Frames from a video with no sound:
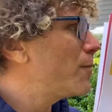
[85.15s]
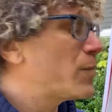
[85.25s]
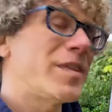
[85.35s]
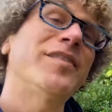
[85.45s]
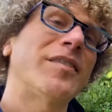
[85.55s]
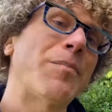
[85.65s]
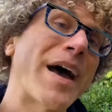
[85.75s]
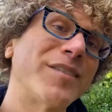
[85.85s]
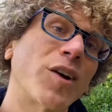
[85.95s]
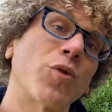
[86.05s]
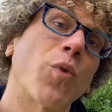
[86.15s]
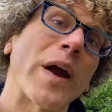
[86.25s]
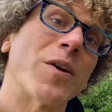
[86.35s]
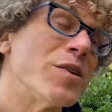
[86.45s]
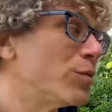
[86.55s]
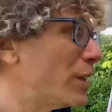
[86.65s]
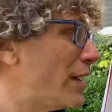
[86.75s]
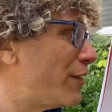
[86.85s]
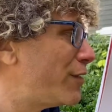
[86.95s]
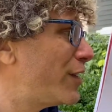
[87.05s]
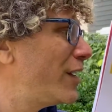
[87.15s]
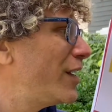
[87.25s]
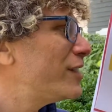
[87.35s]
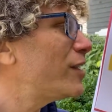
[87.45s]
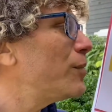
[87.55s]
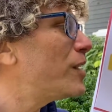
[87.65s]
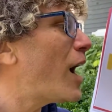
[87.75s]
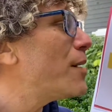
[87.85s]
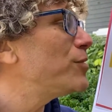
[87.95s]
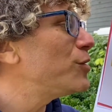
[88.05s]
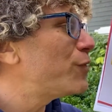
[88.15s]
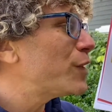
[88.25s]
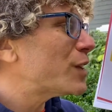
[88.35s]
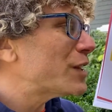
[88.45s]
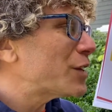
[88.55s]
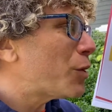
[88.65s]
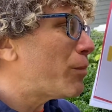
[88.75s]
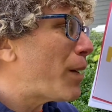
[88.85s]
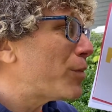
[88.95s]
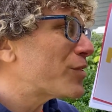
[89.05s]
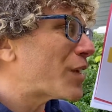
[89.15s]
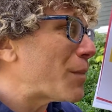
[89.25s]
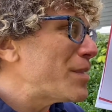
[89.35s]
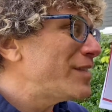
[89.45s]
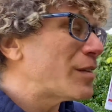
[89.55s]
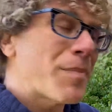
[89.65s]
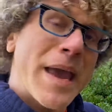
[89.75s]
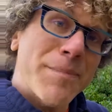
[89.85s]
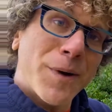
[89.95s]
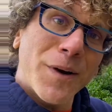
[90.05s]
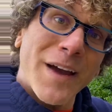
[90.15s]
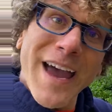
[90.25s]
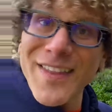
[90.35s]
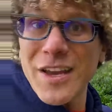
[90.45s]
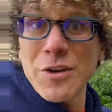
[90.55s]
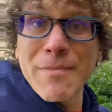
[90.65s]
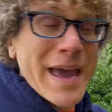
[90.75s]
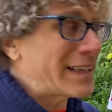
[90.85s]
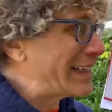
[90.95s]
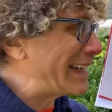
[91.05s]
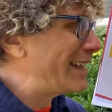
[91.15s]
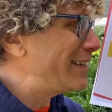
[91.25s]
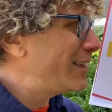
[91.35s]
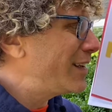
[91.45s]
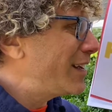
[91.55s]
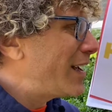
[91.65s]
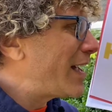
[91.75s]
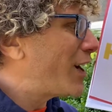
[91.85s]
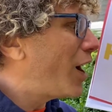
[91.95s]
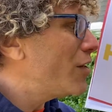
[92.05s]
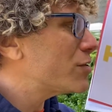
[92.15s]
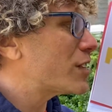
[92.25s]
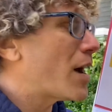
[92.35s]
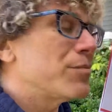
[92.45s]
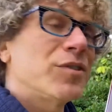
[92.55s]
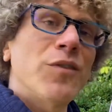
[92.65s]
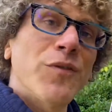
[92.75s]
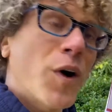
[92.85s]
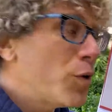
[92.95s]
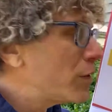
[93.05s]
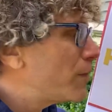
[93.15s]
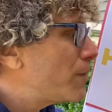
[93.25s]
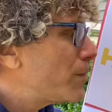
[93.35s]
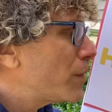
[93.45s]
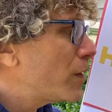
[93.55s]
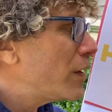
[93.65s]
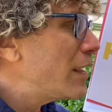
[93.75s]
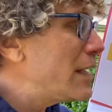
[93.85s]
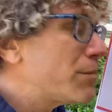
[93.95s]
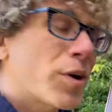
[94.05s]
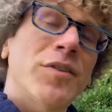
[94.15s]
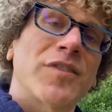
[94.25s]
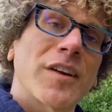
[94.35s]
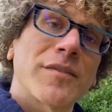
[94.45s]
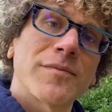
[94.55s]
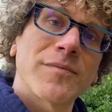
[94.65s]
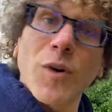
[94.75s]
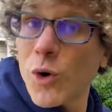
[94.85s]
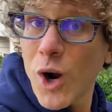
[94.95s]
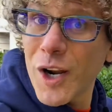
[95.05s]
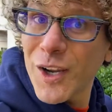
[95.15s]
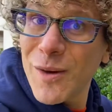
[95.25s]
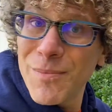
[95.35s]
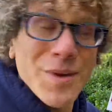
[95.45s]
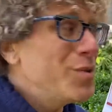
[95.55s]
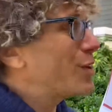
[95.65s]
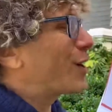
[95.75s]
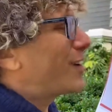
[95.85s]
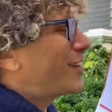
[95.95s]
This depends on where you live. Sometimes you fill in little bubbles on a piece of paper and then you mail it in, and other times you vote in person or on a computer.